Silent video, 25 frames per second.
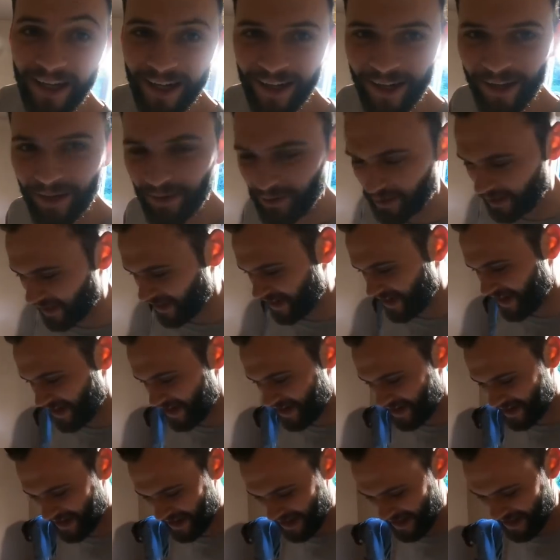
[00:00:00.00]
and Louis
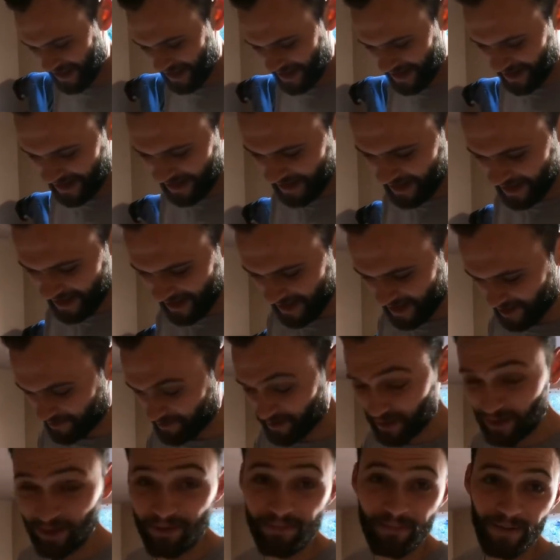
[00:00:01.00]
are
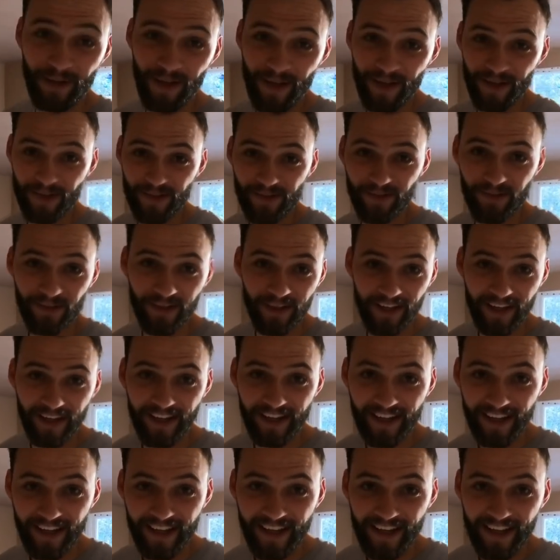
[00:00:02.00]
both plastering
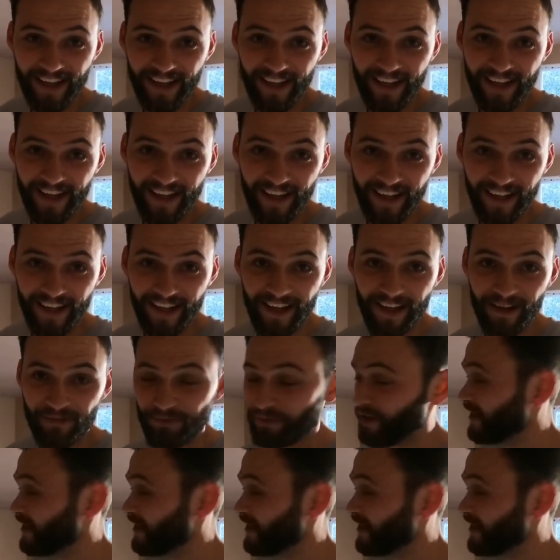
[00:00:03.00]
uh, a